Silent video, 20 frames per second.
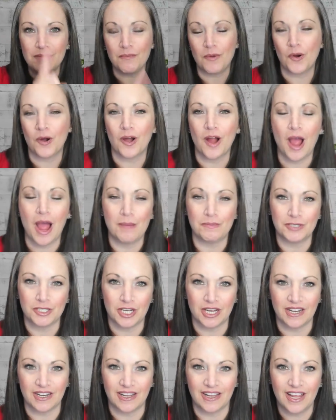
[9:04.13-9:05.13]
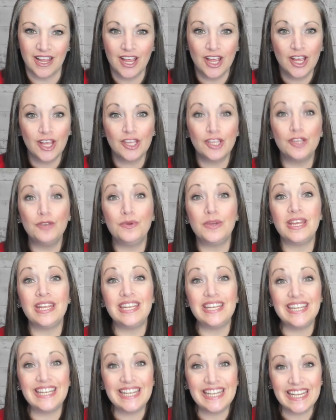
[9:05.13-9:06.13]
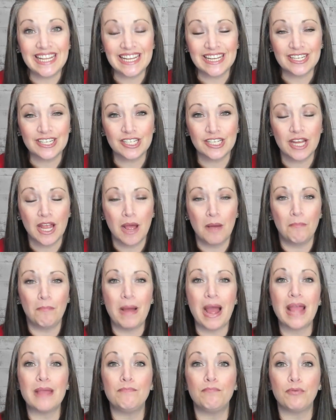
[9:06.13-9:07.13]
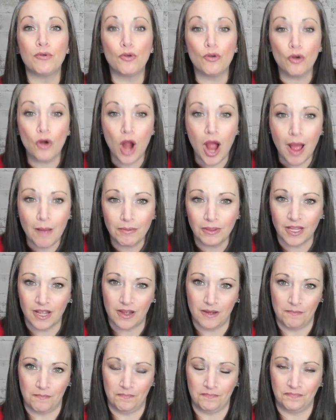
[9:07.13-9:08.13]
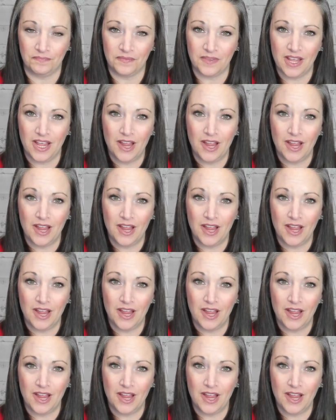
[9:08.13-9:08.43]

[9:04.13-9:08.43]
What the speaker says: more option. You can niche by problem.